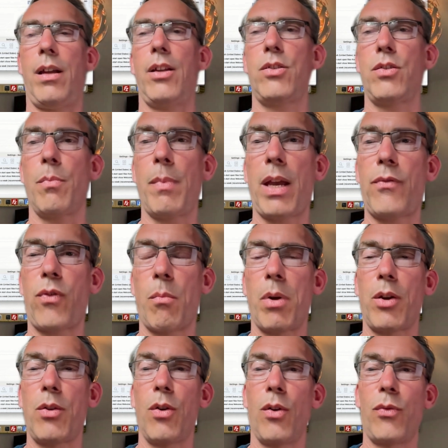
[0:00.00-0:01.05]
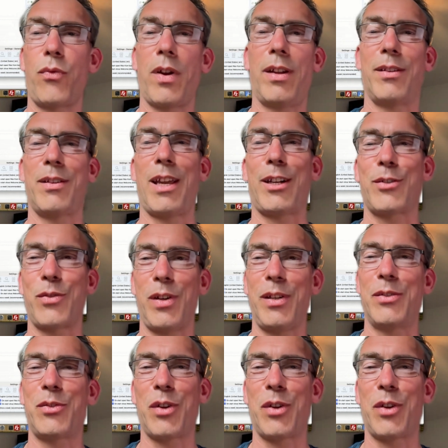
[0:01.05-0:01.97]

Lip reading: It's a Mac from my girlfriend, actually.